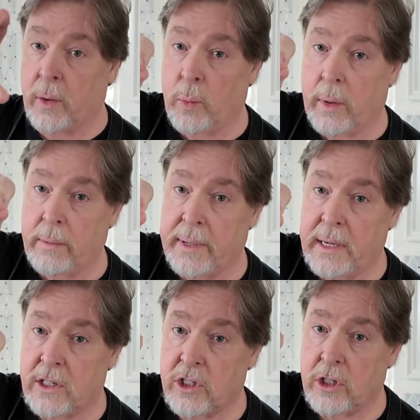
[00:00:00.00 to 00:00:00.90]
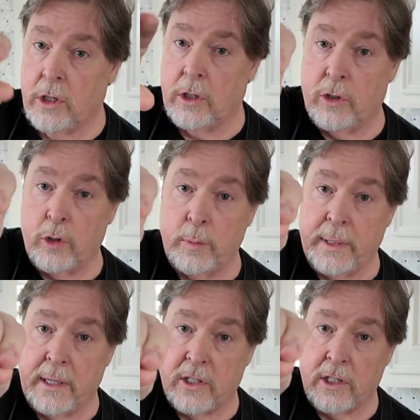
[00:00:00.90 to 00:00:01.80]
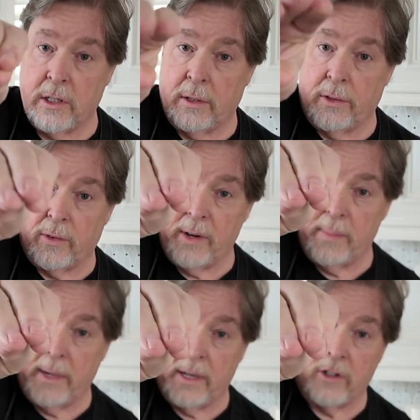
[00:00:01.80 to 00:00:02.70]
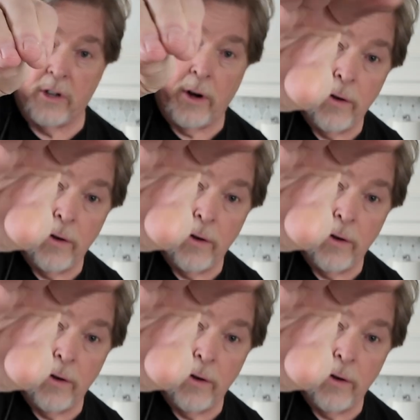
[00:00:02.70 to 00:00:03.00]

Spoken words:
1 pinch, 2 pinch, 3 pinch,